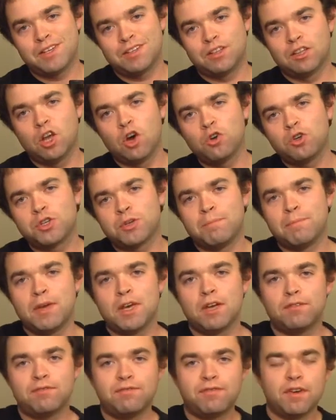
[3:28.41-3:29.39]
low to
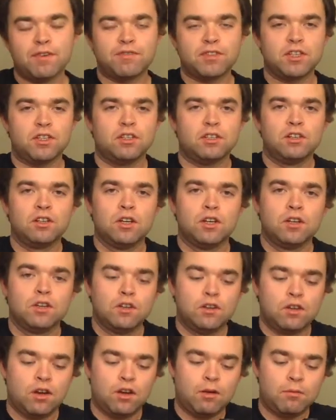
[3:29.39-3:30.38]
mid $50
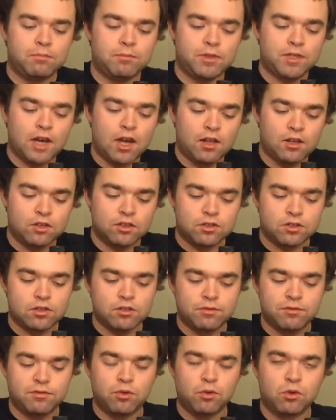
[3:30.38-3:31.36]
dollars
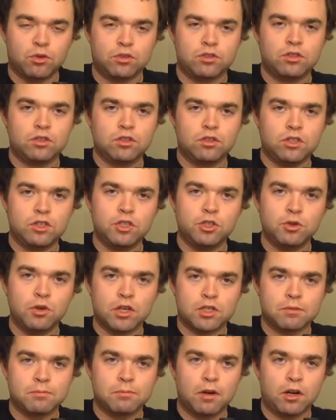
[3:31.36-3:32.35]
for the
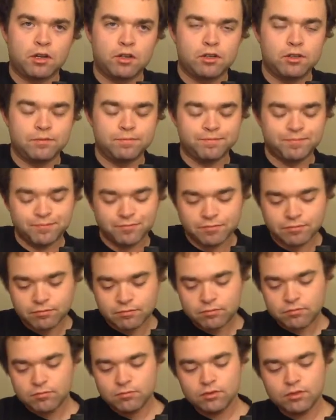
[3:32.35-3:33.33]
U.S. market.
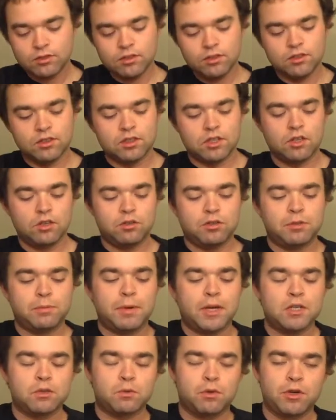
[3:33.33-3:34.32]
So it
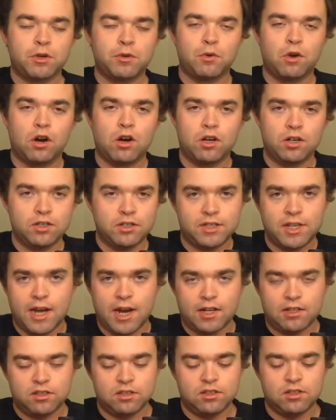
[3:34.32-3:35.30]
depends where you are in
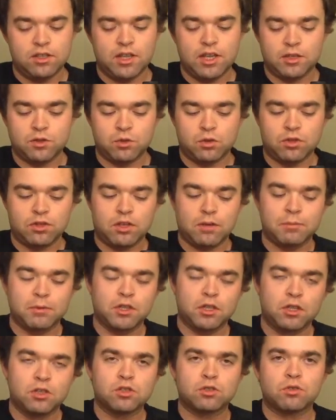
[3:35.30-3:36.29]
taxes and that sort of thing. But
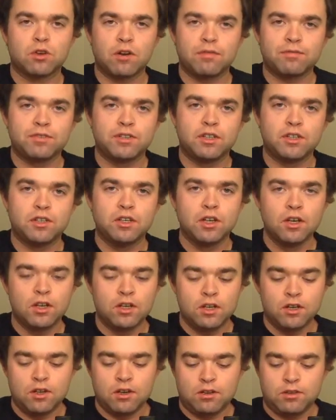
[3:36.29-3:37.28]
those are roughly
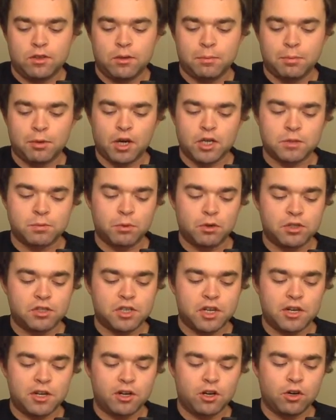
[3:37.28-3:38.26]
the price points
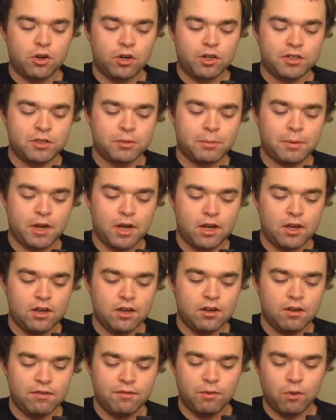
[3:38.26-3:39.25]
that you're going to
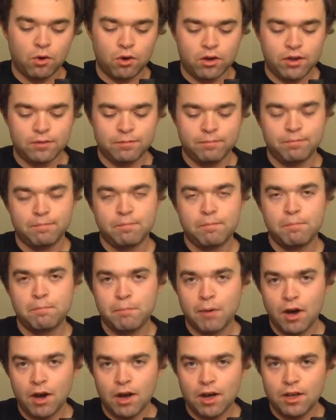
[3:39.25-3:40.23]
pay for it.
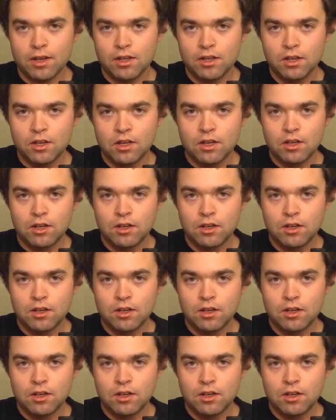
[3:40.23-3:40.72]
But